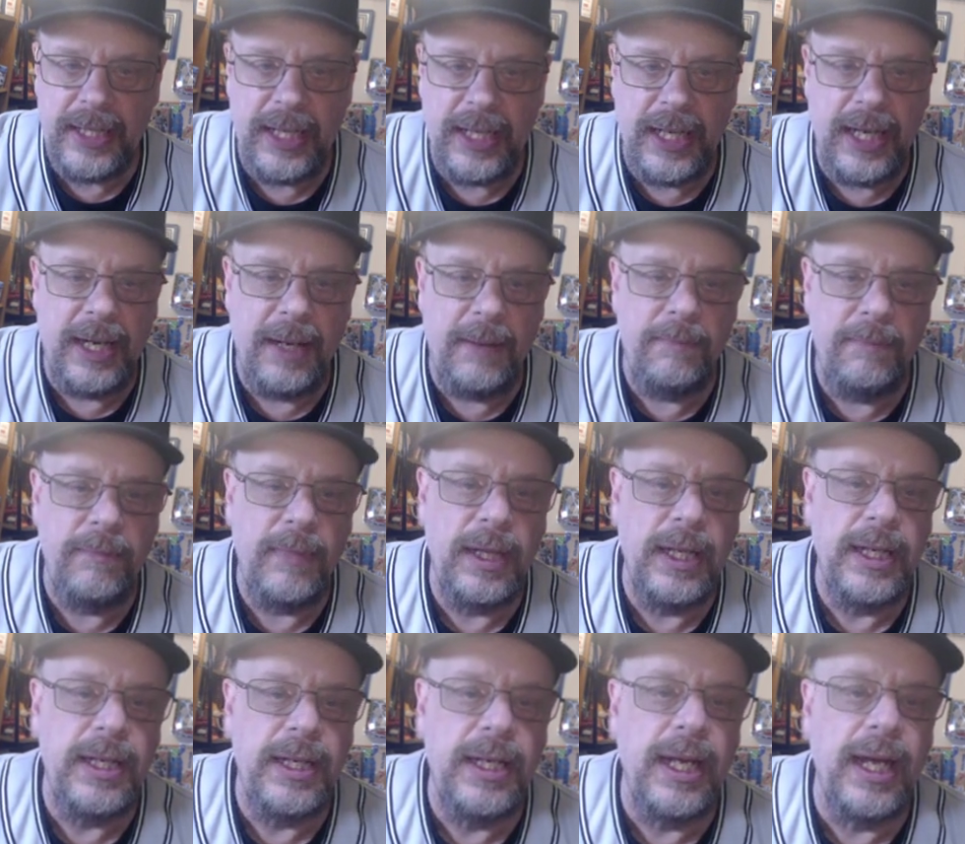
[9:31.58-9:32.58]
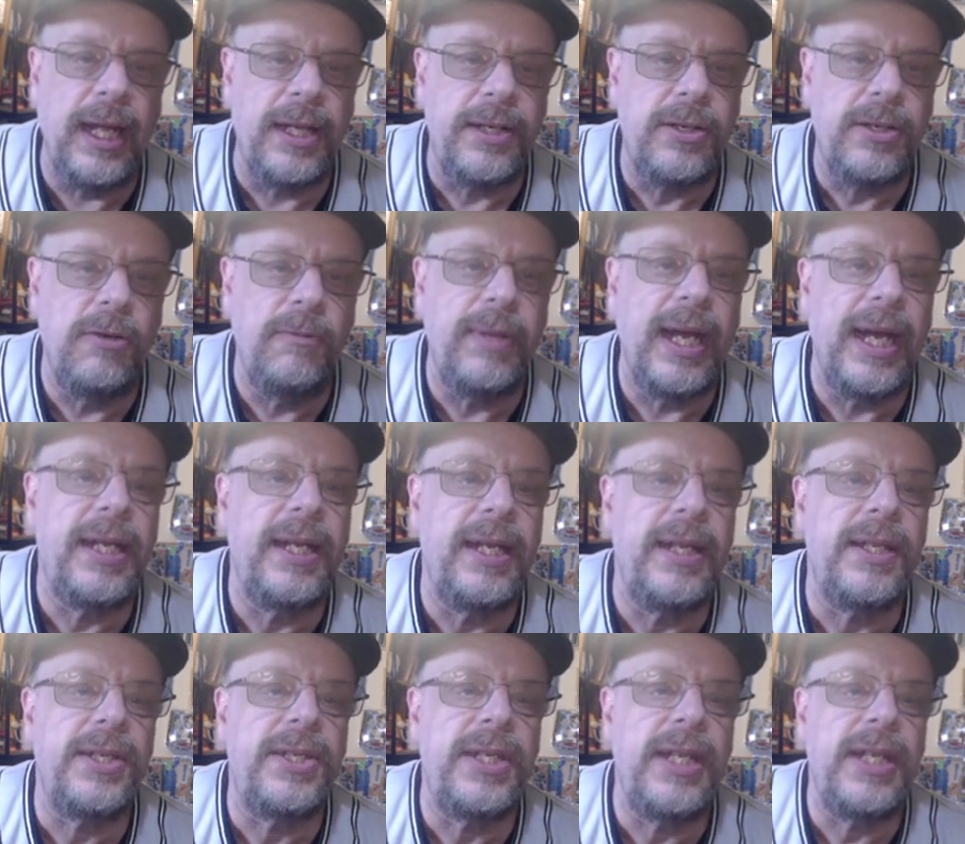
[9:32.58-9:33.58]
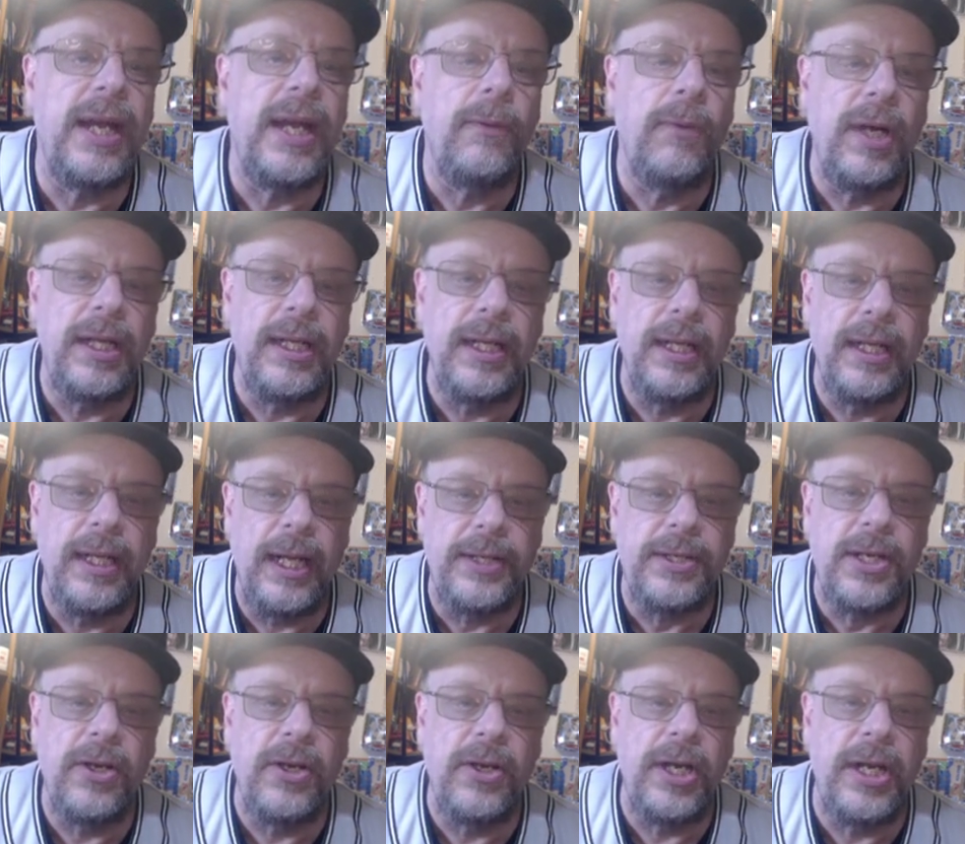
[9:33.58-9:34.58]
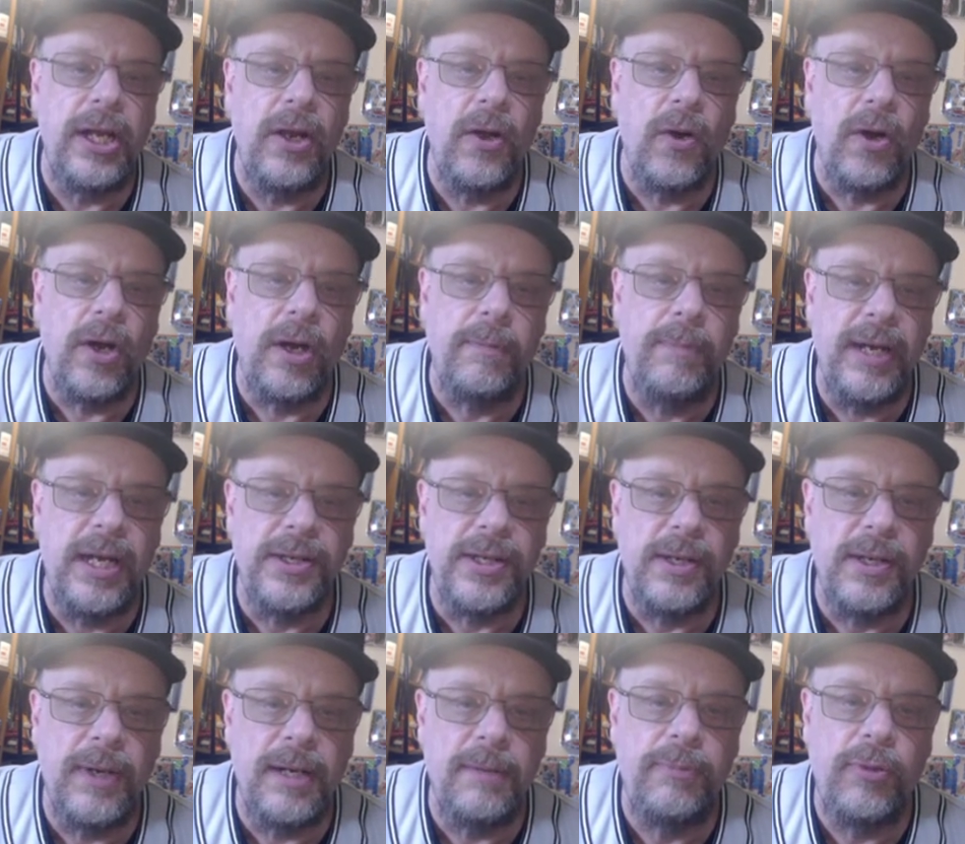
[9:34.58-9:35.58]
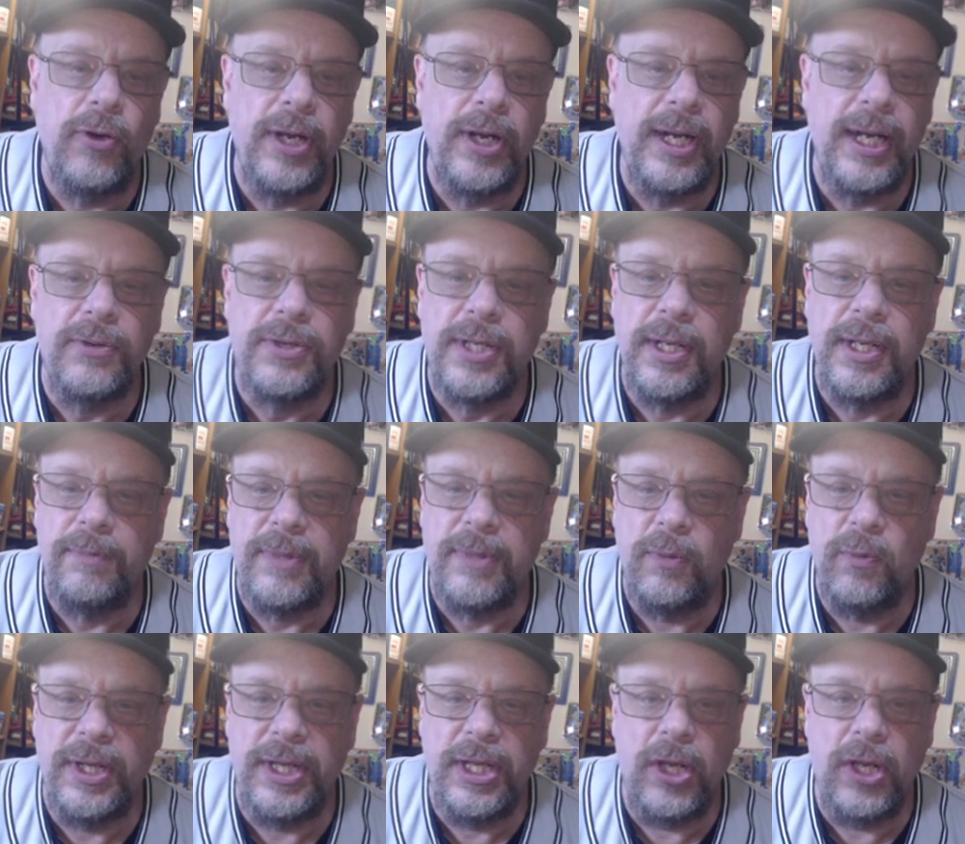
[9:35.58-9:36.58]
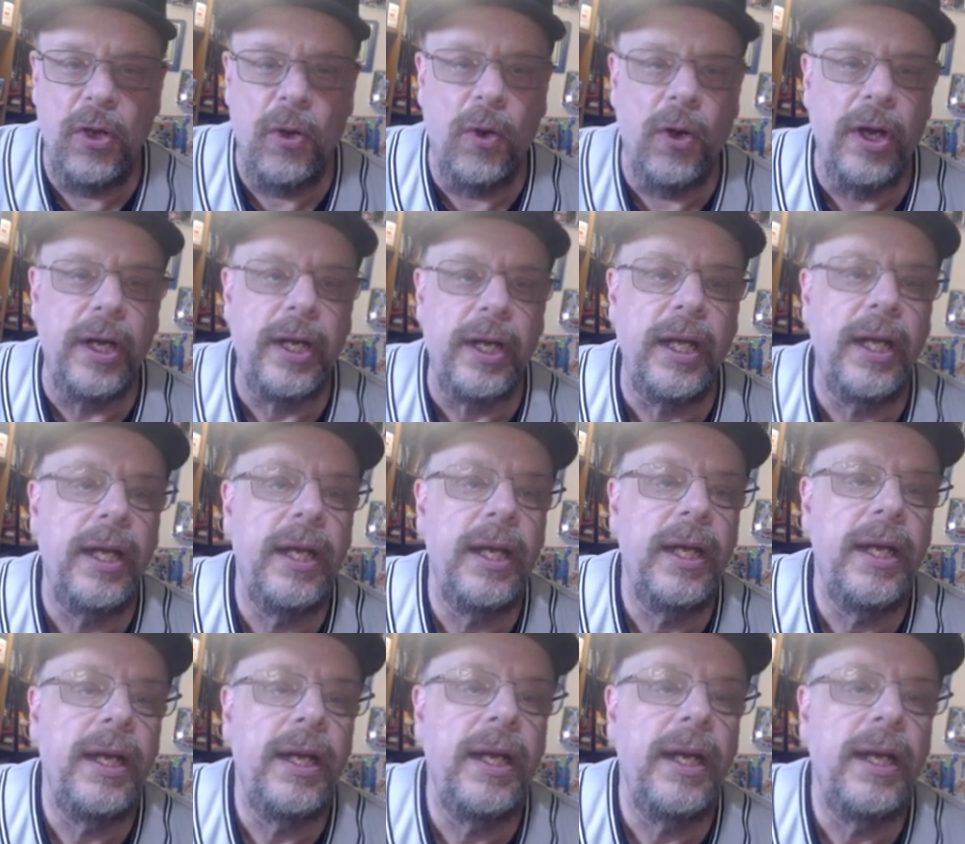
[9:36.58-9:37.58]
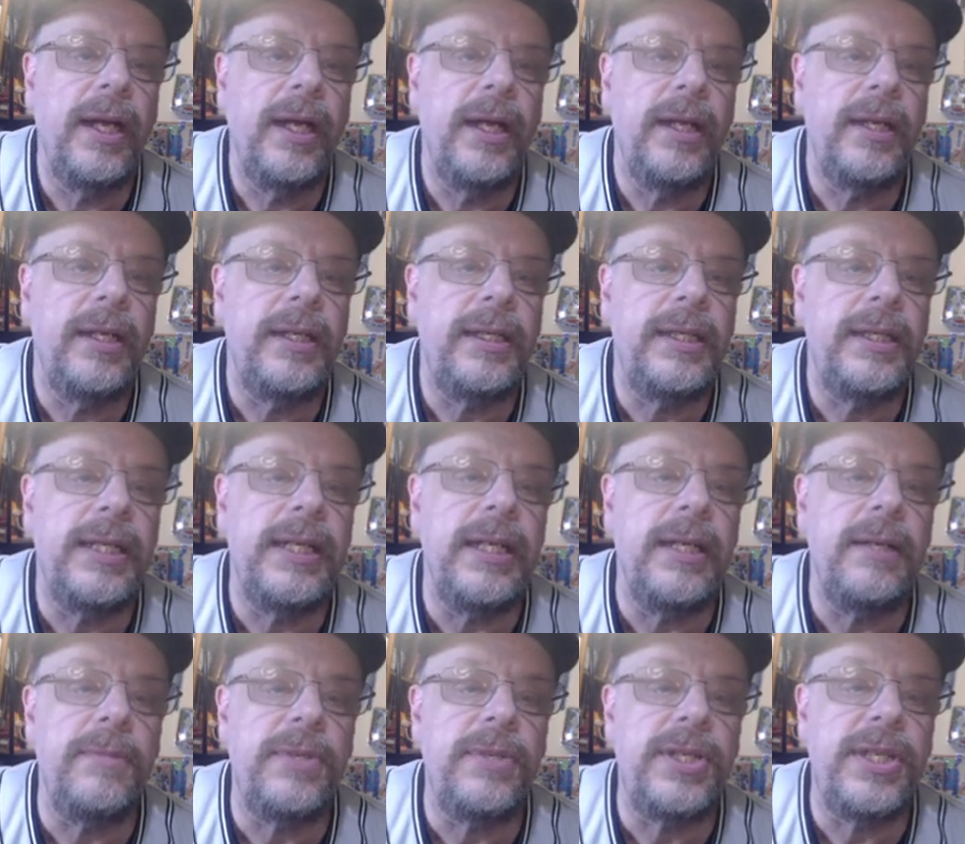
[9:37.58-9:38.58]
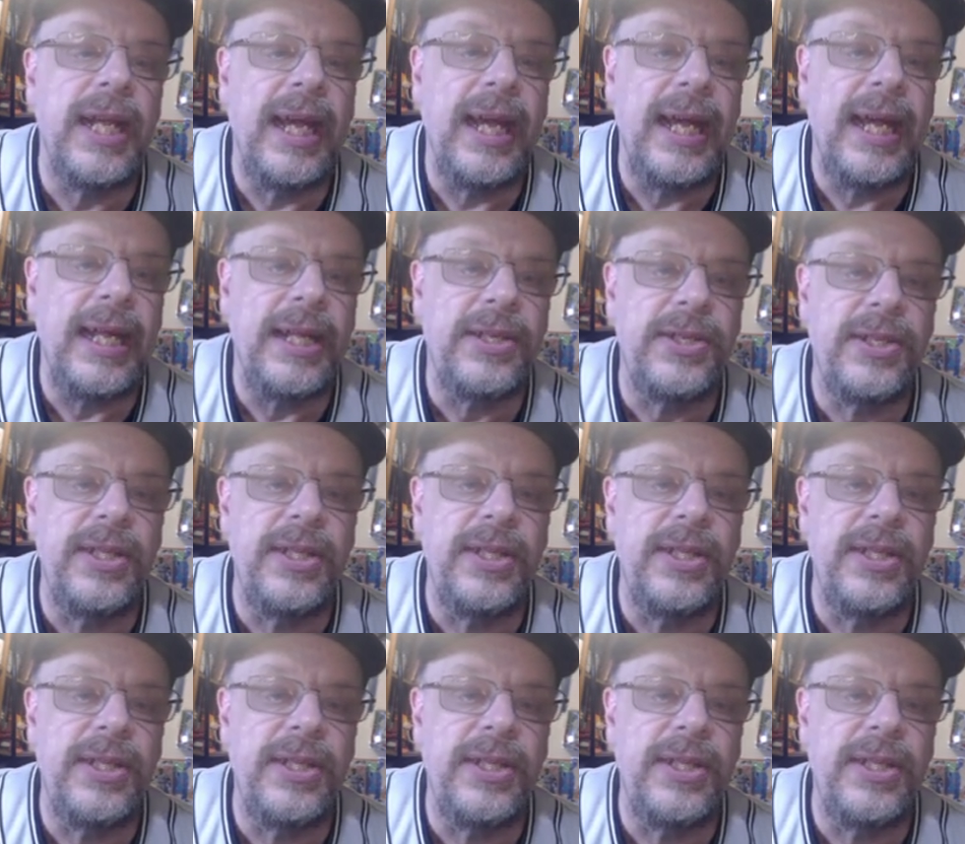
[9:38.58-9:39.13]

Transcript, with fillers: um, let, yeah, let's go back to the state. Well, let's go to New York because I want to point out something with New York. Team stats,